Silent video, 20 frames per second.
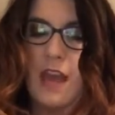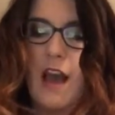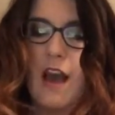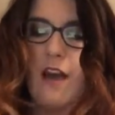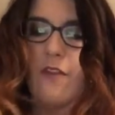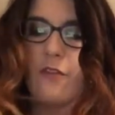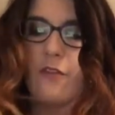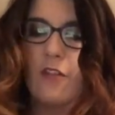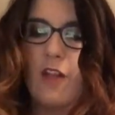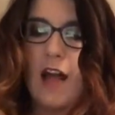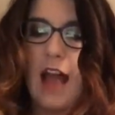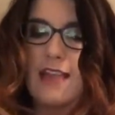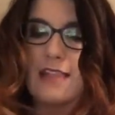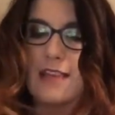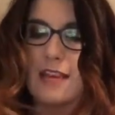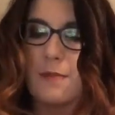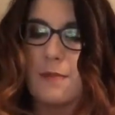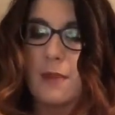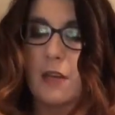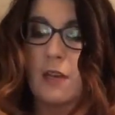A fly
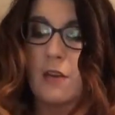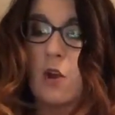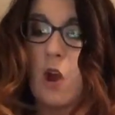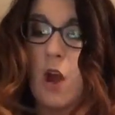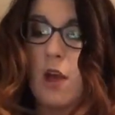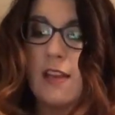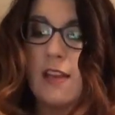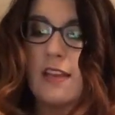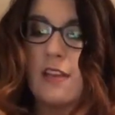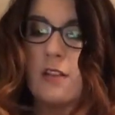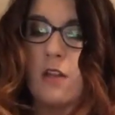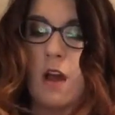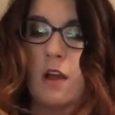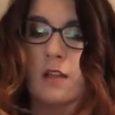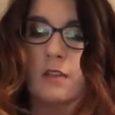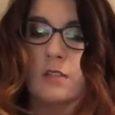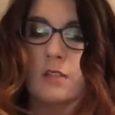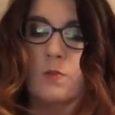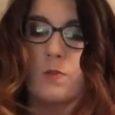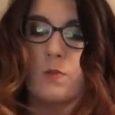that had been crawling
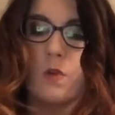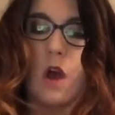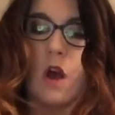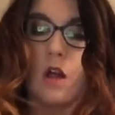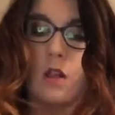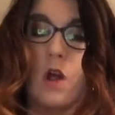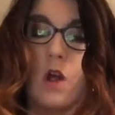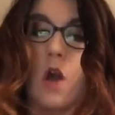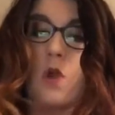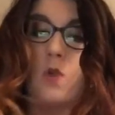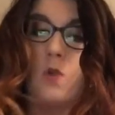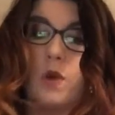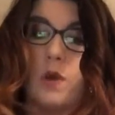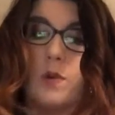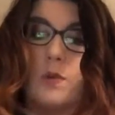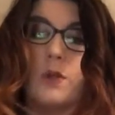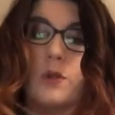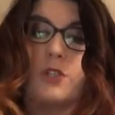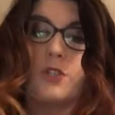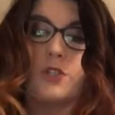along
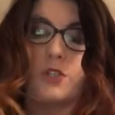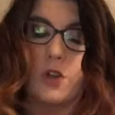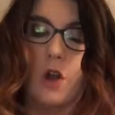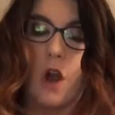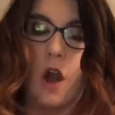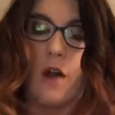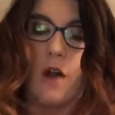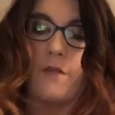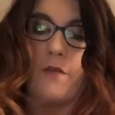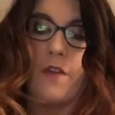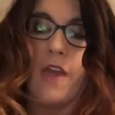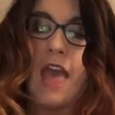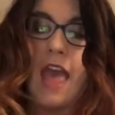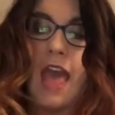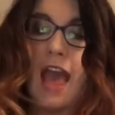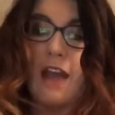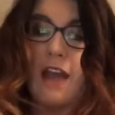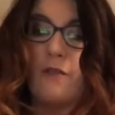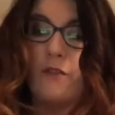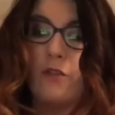Wilbur's trough
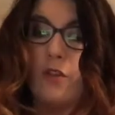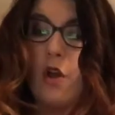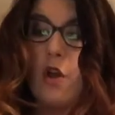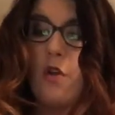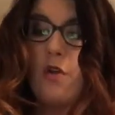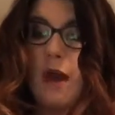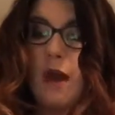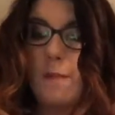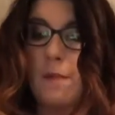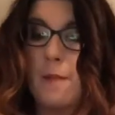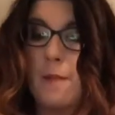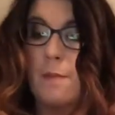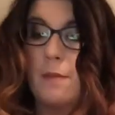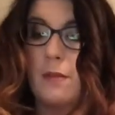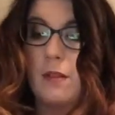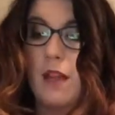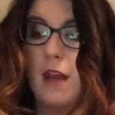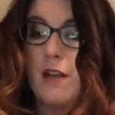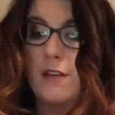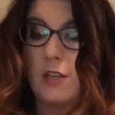had flown up and
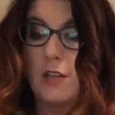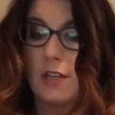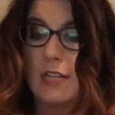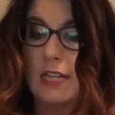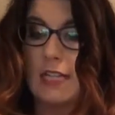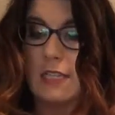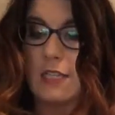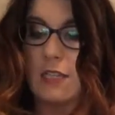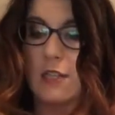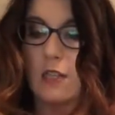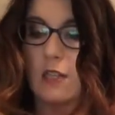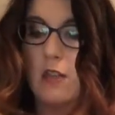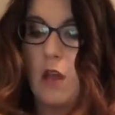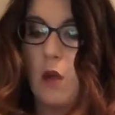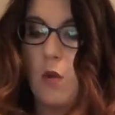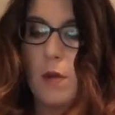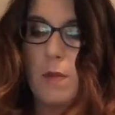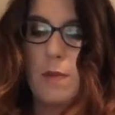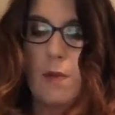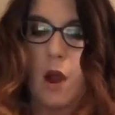blundered into the
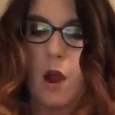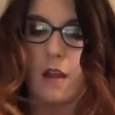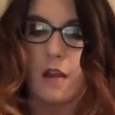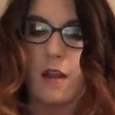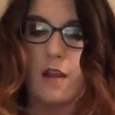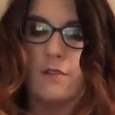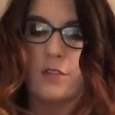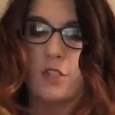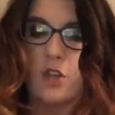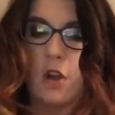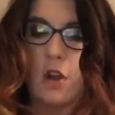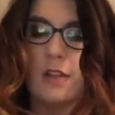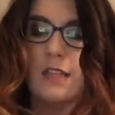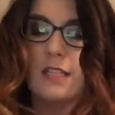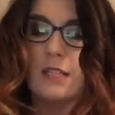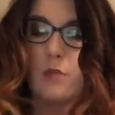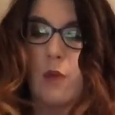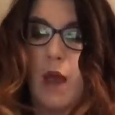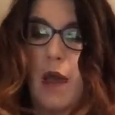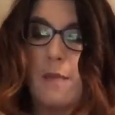lower part of
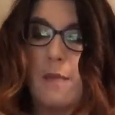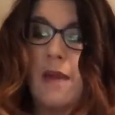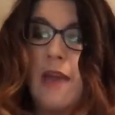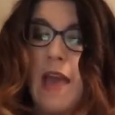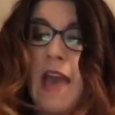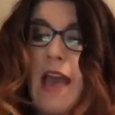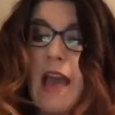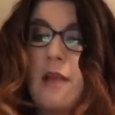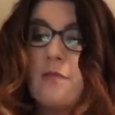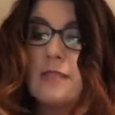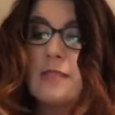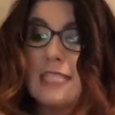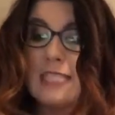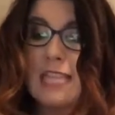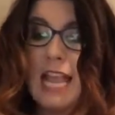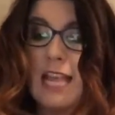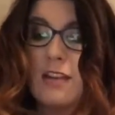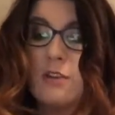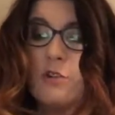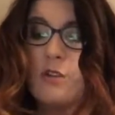Charlotte's web and was
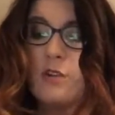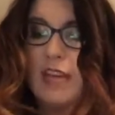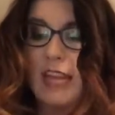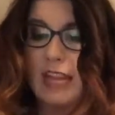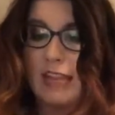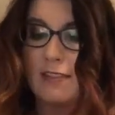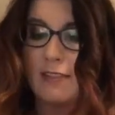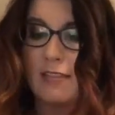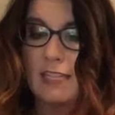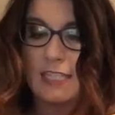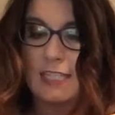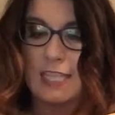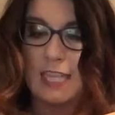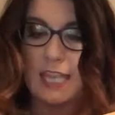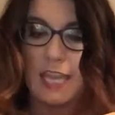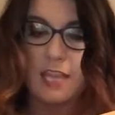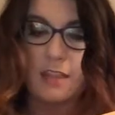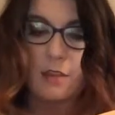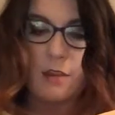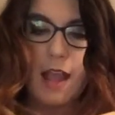tangled in the
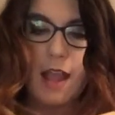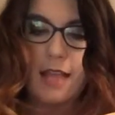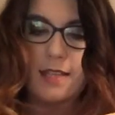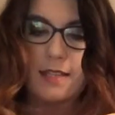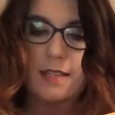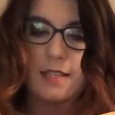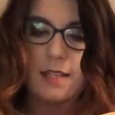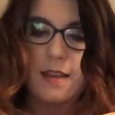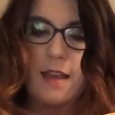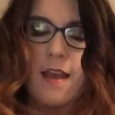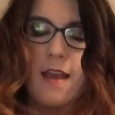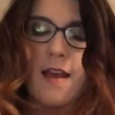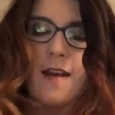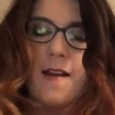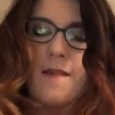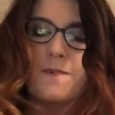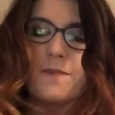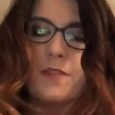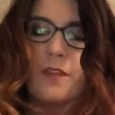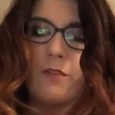sticky threads.
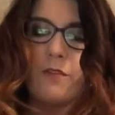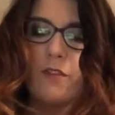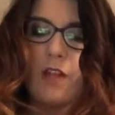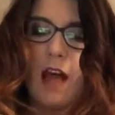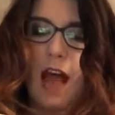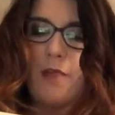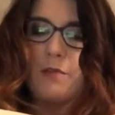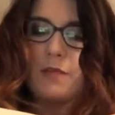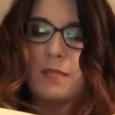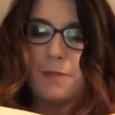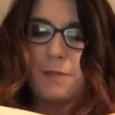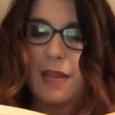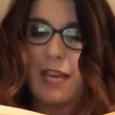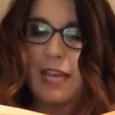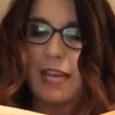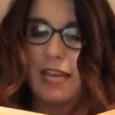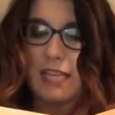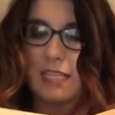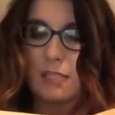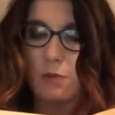The fly was
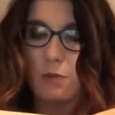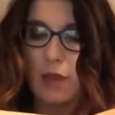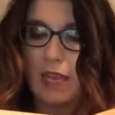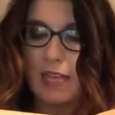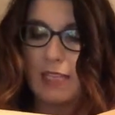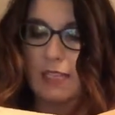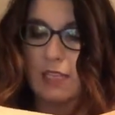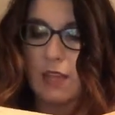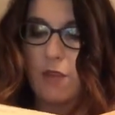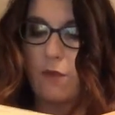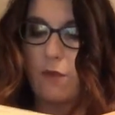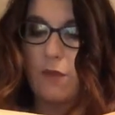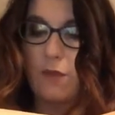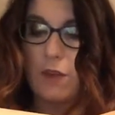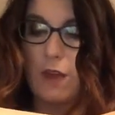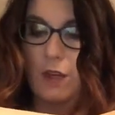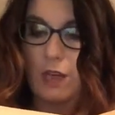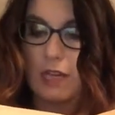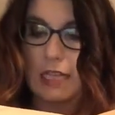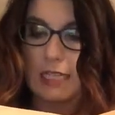beating its wings
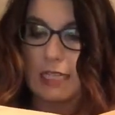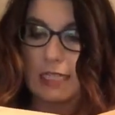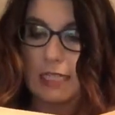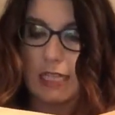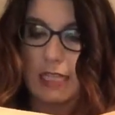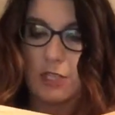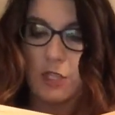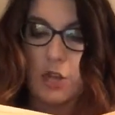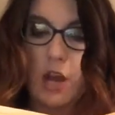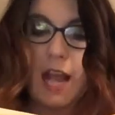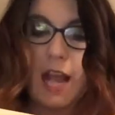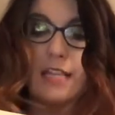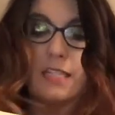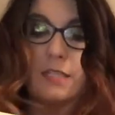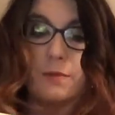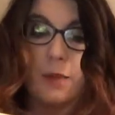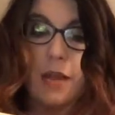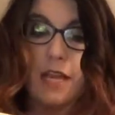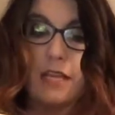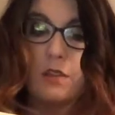furiously, trying
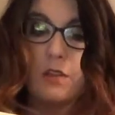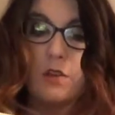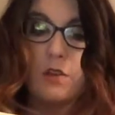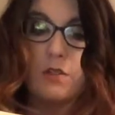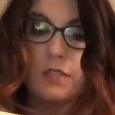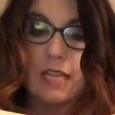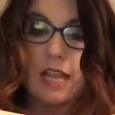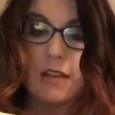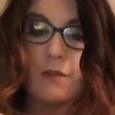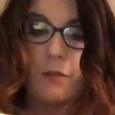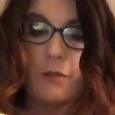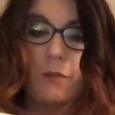to break loose and